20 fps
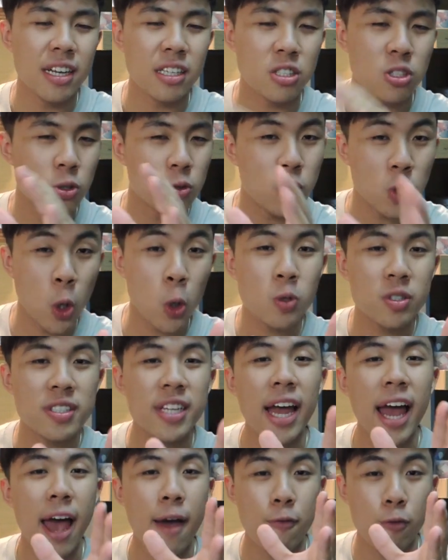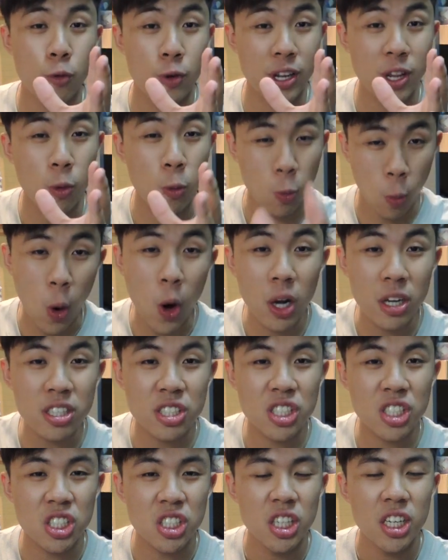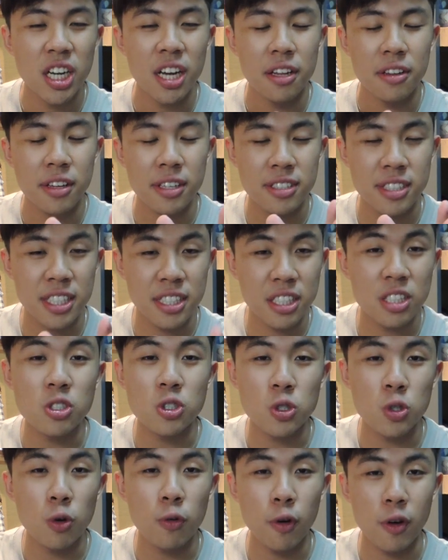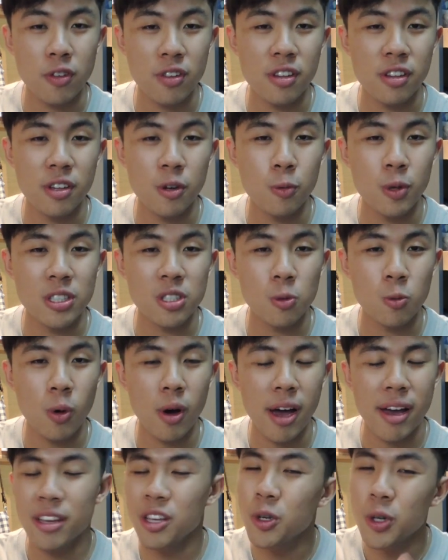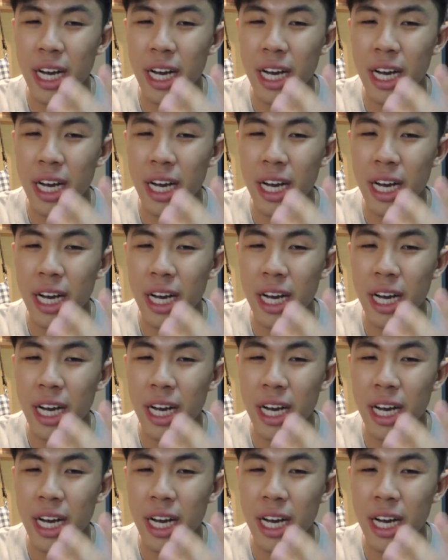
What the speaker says: So those that have already watched the season 2 of 13 Reasons Why,